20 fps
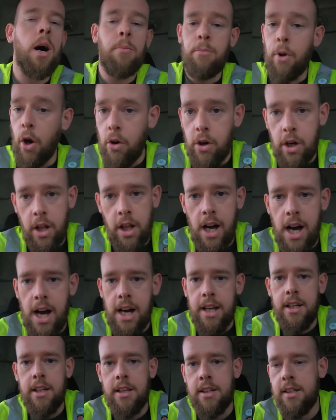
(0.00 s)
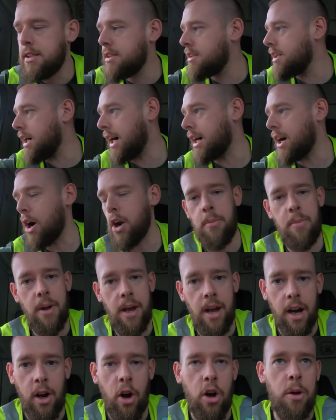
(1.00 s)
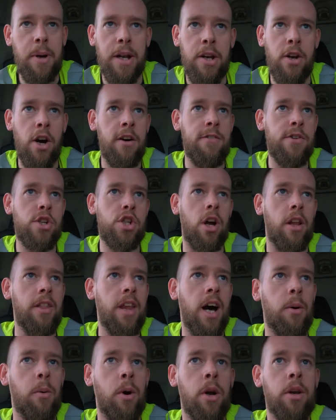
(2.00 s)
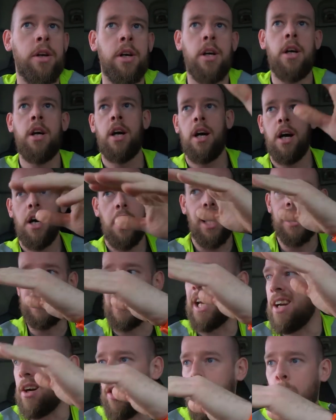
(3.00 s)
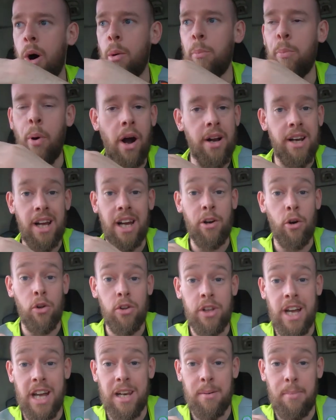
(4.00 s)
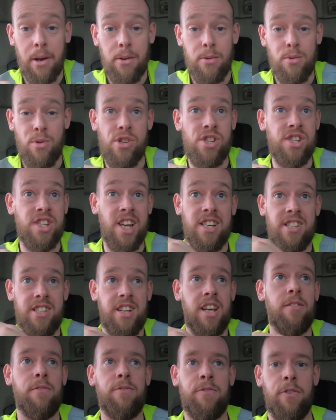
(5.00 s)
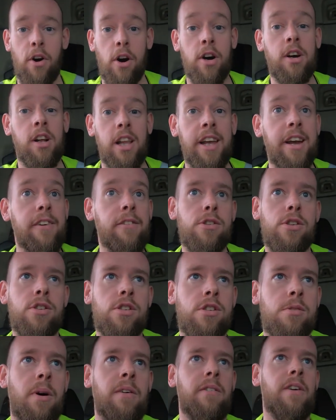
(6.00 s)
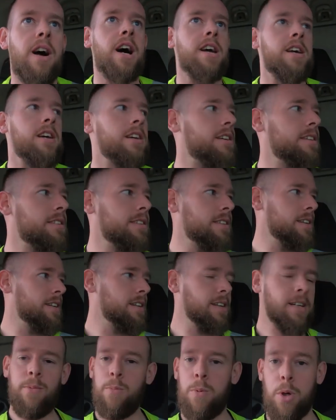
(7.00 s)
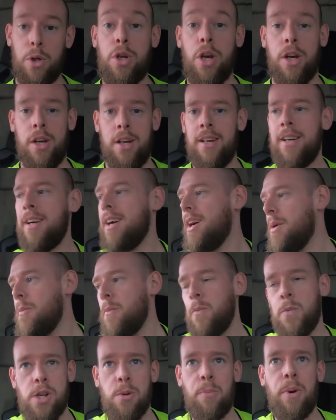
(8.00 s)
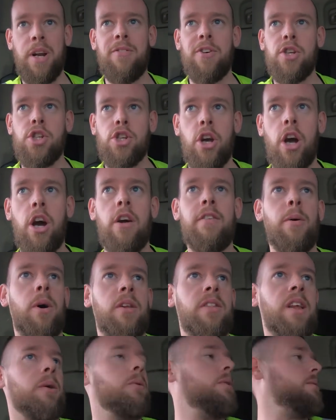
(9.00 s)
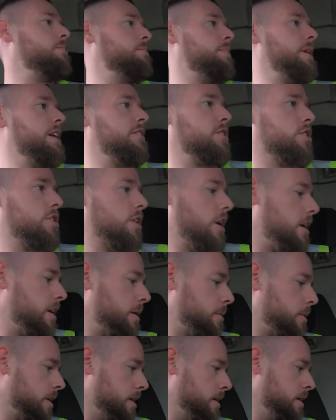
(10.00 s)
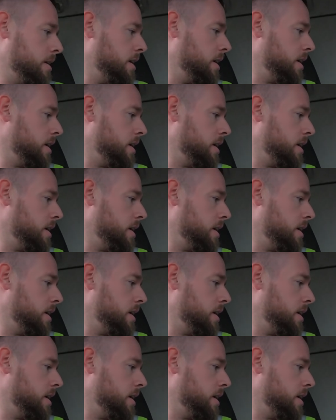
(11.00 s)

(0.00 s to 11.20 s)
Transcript: Not gonna lie, I got a bit nervous on that one. I think at one point I only had about 16 foot of clearance to my right, which was a bit of a scary one, that one, bit of a scary one.